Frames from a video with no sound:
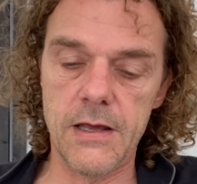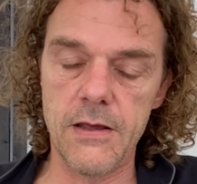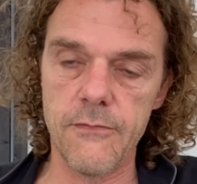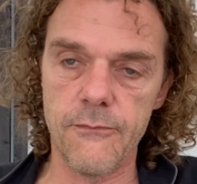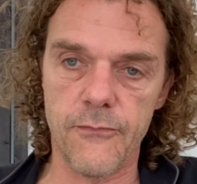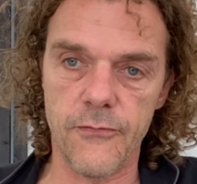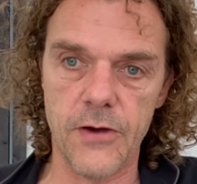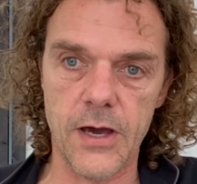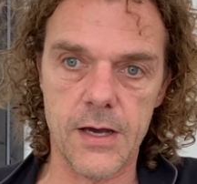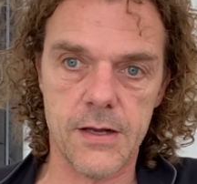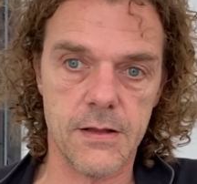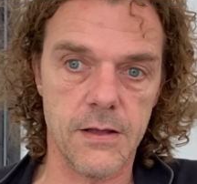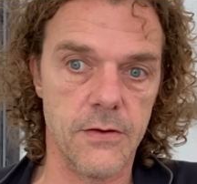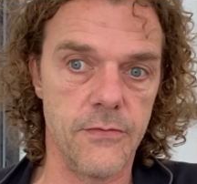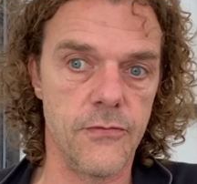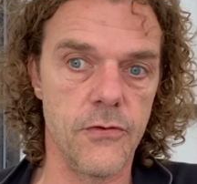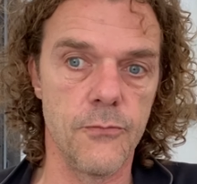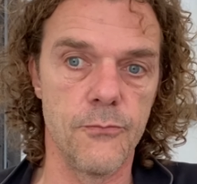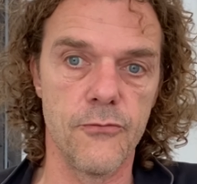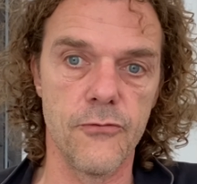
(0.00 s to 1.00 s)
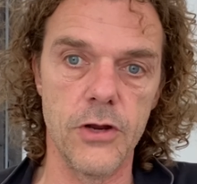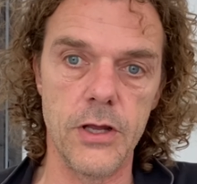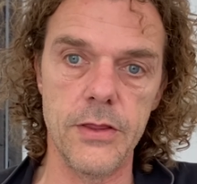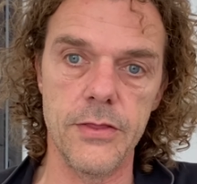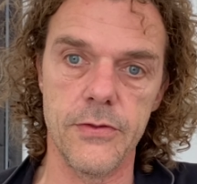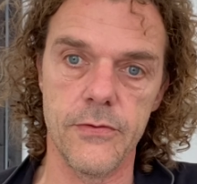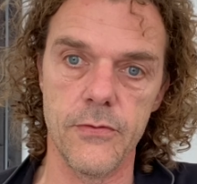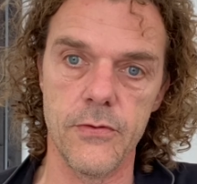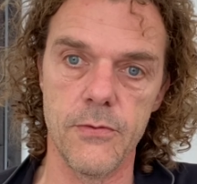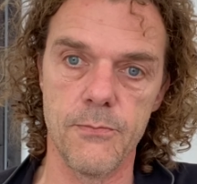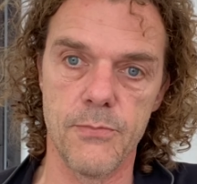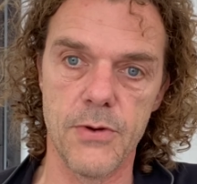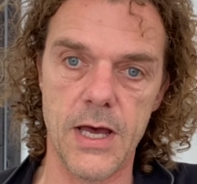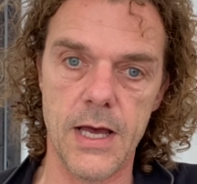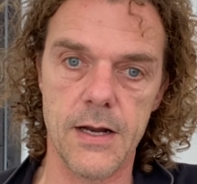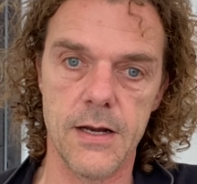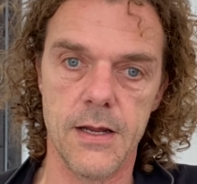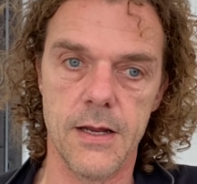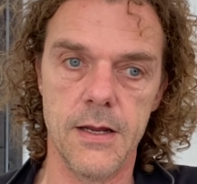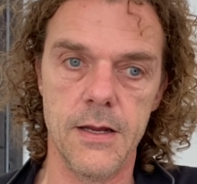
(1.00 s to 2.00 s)
In fact, if you breathe to the
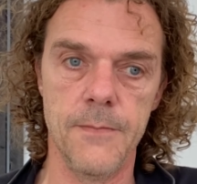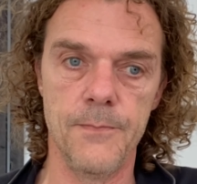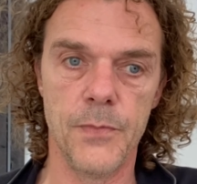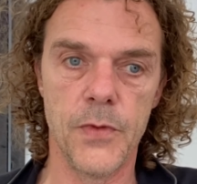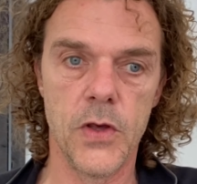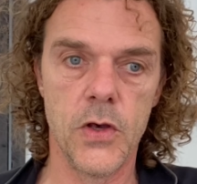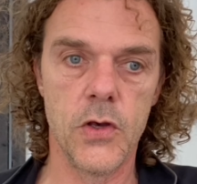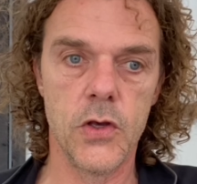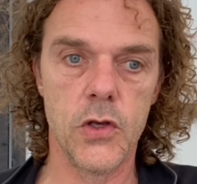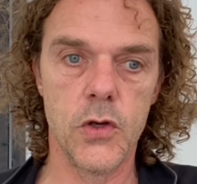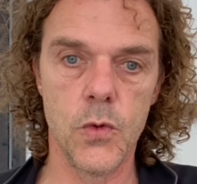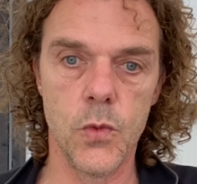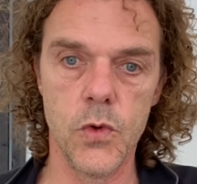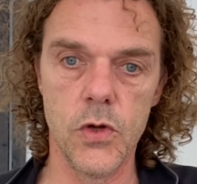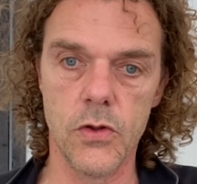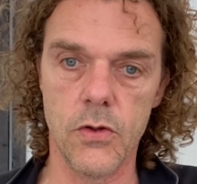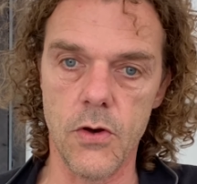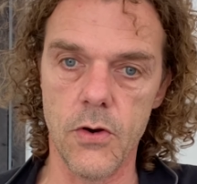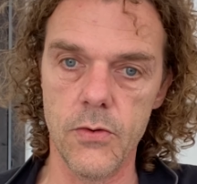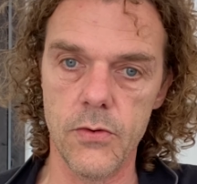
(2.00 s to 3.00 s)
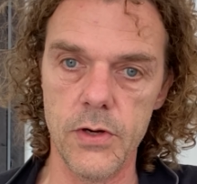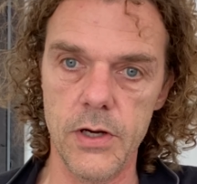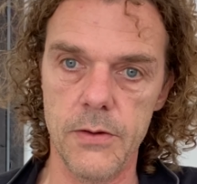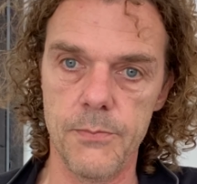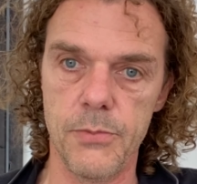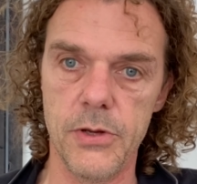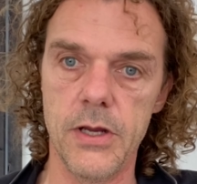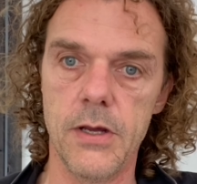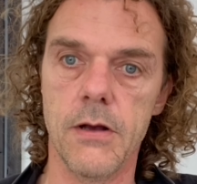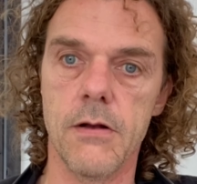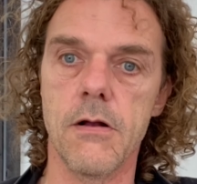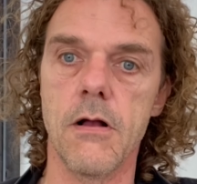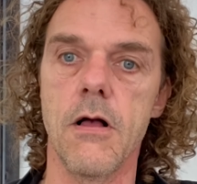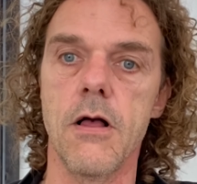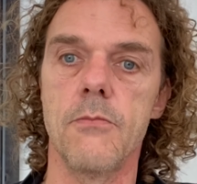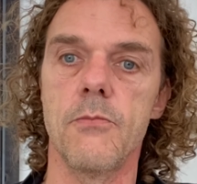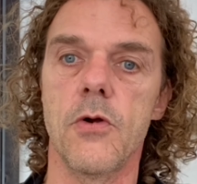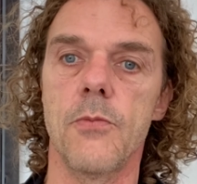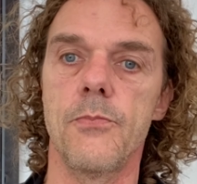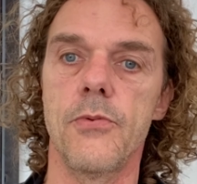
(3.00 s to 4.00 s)
belly, you will only be a
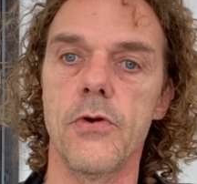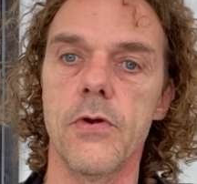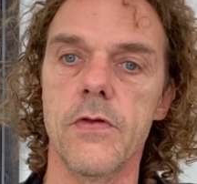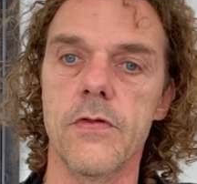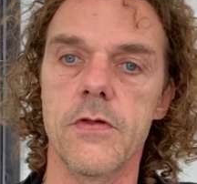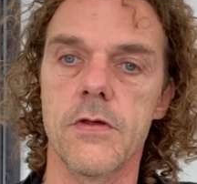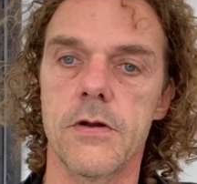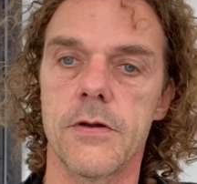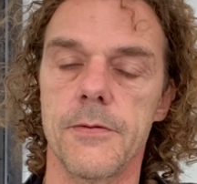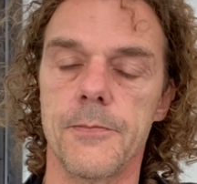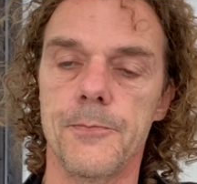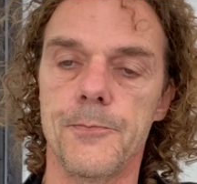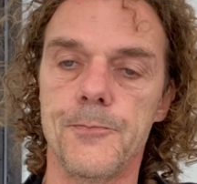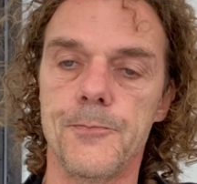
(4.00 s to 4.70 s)
calmer person.